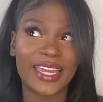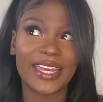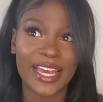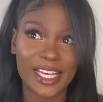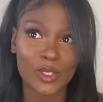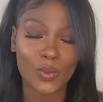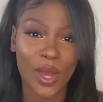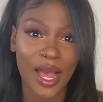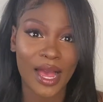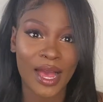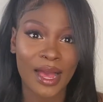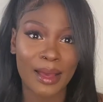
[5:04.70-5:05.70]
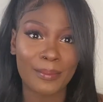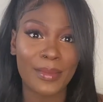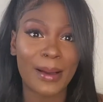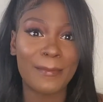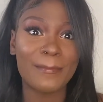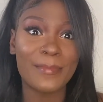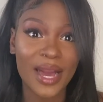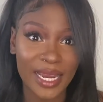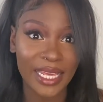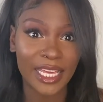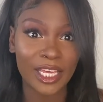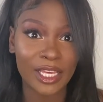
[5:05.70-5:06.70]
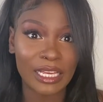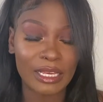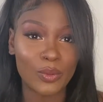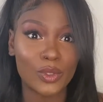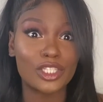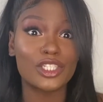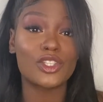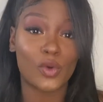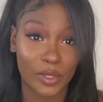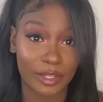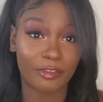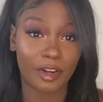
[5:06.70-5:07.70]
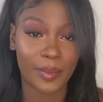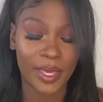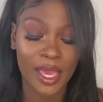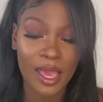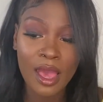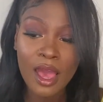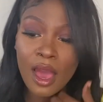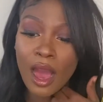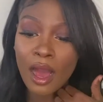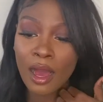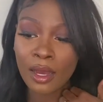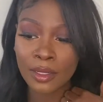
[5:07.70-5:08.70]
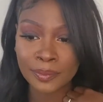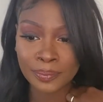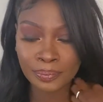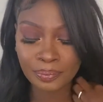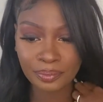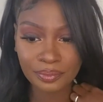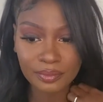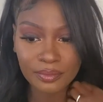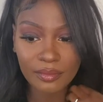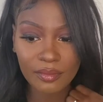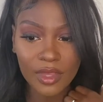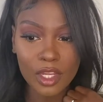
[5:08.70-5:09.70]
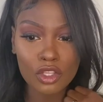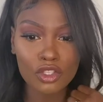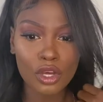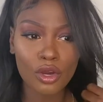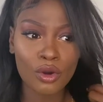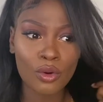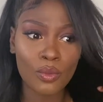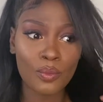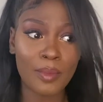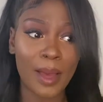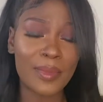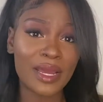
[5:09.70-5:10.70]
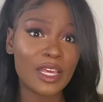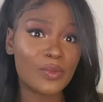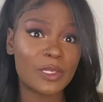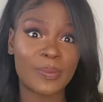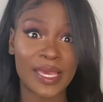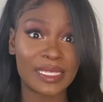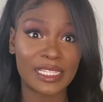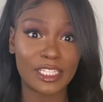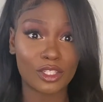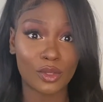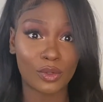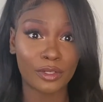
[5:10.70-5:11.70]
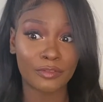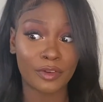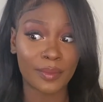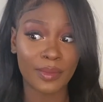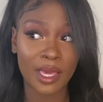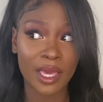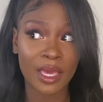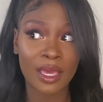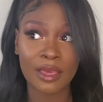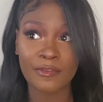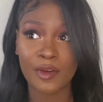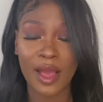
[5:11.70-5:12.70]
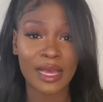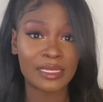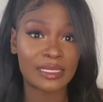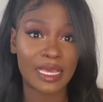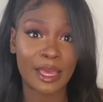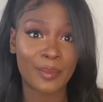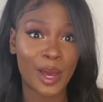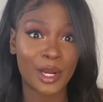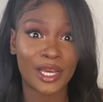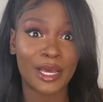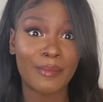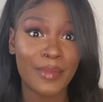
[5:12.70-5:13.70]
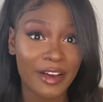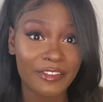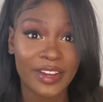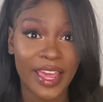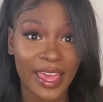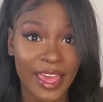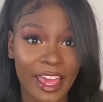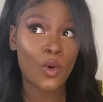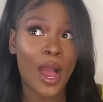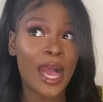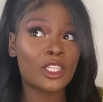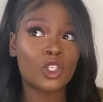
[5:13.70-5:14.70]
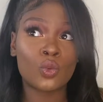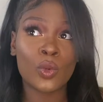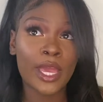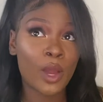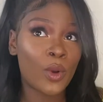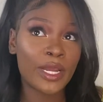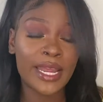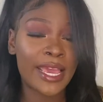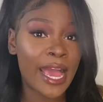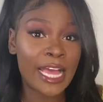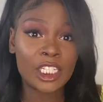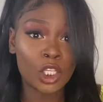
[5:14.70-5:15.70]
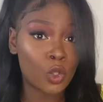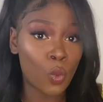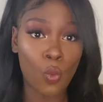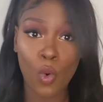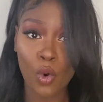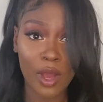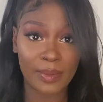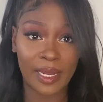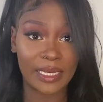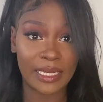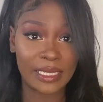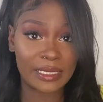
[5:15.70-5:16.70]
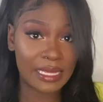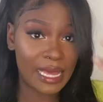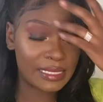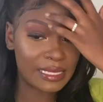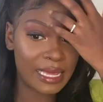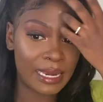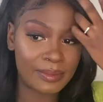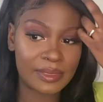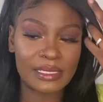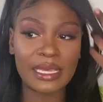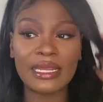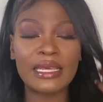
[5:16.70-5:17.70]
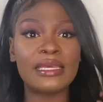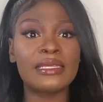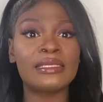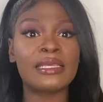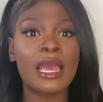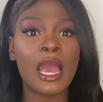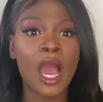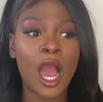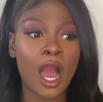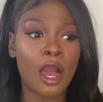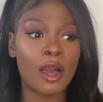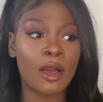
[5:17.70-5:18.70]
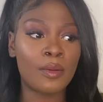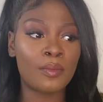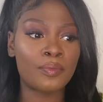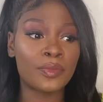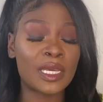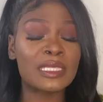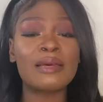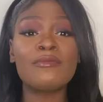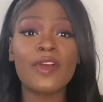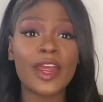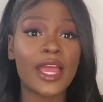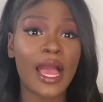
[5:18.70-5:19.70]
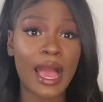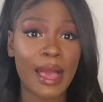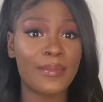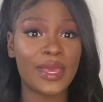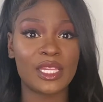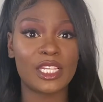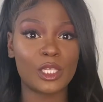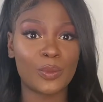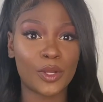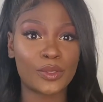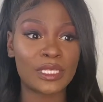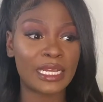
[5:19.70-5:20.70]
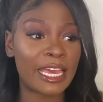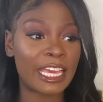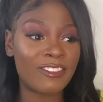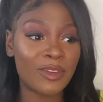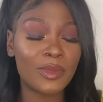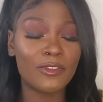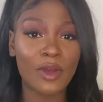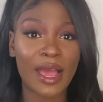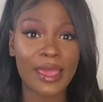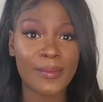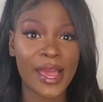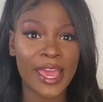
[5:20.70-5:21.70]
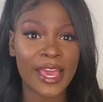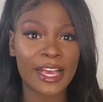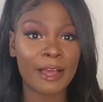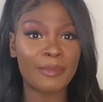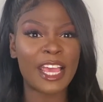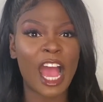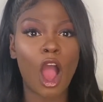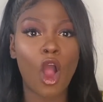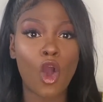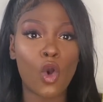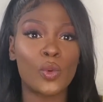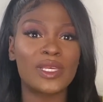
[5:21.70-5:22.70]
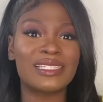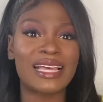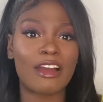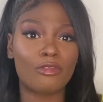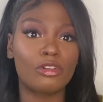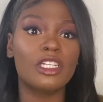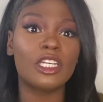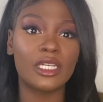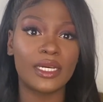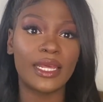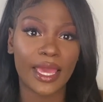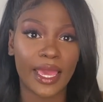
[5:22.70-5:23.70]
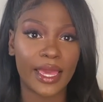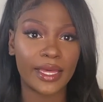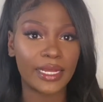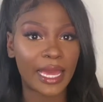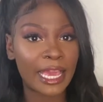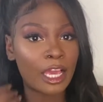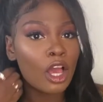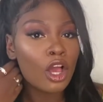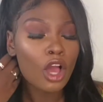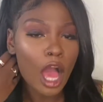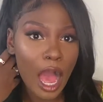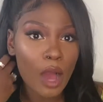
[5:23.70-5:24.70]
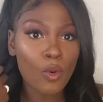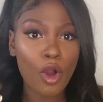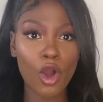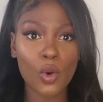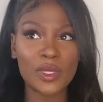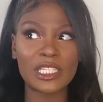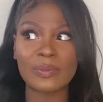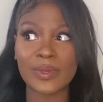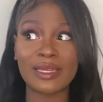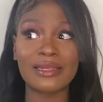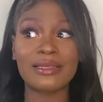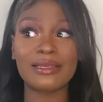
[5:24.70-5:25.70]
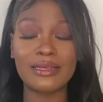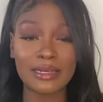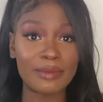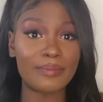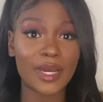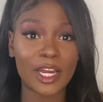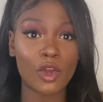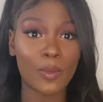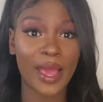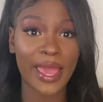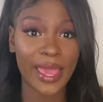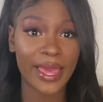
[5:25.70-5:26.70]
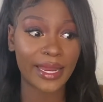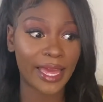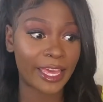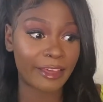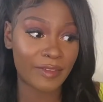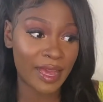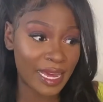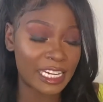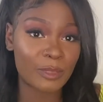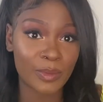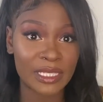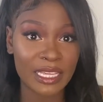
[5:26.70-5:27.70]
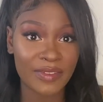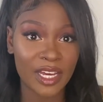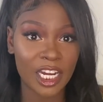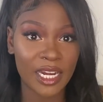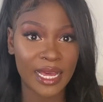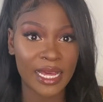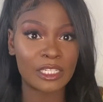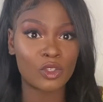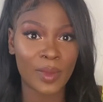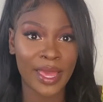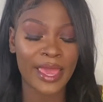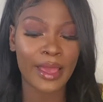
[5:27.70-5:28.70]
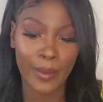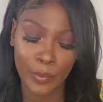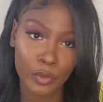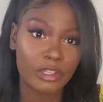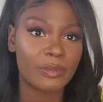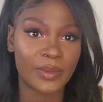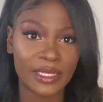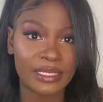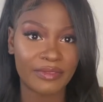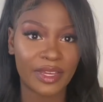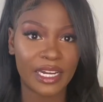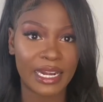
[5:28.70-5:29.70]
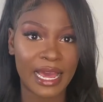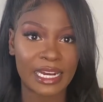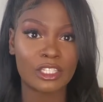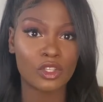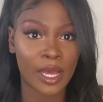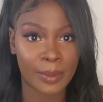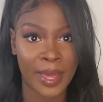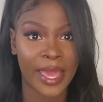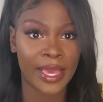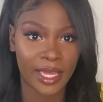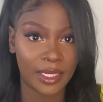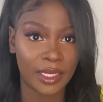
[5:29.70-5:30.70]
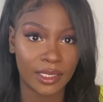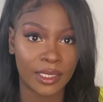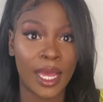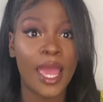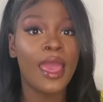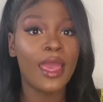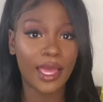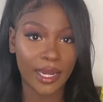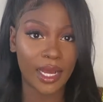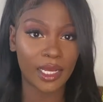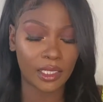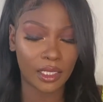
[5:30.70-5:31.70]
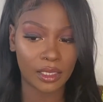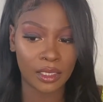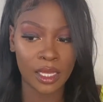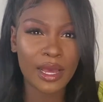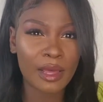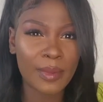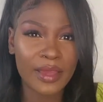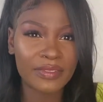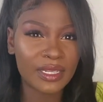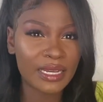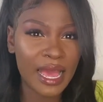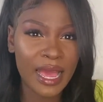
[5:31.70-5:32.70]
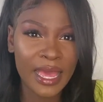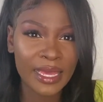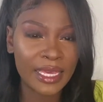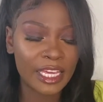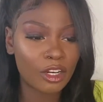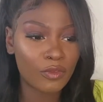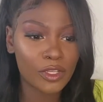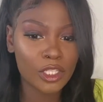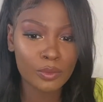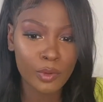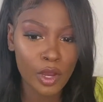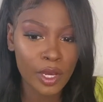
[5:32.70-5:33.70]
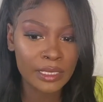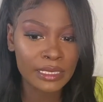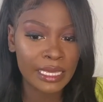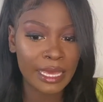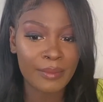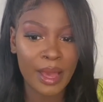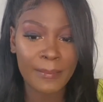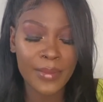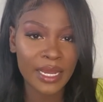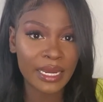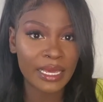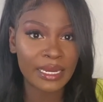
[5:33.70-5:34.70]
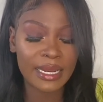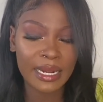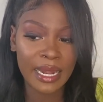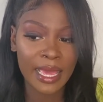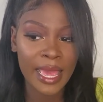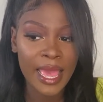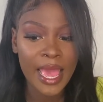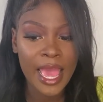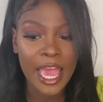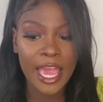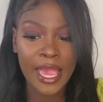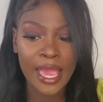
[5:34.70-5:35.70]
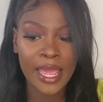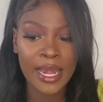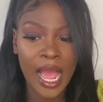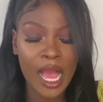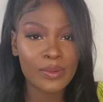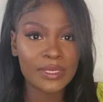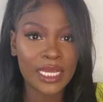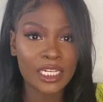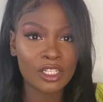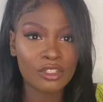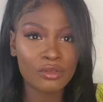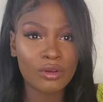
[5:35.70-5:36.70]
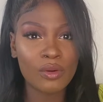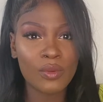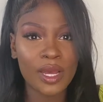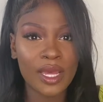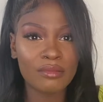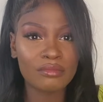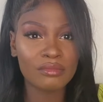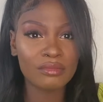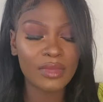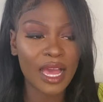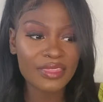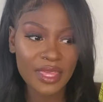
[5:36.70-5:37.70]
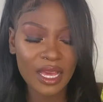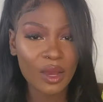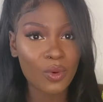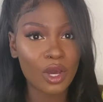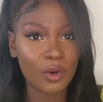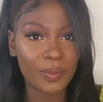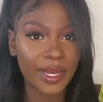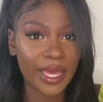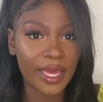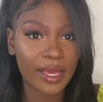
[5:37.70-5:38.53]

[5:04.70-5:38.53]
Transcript: And that's why my money was stolen from me. Um, so my money was basically stolen from me for I say about a good month and a half. I swear one day I just woke up like this. I said, I'm sick of this um because i'm very a high maintenance person like even before i had my hair company i always got really good hair like i will always spend good money on my hair like if i gotta spend seven hundred dollars on my hair i'm gonna spend the seven hundred dollars so my hair can look good and i can look good after not getting a response getting my money and none of that and i was like this you know what I think I want to open a hair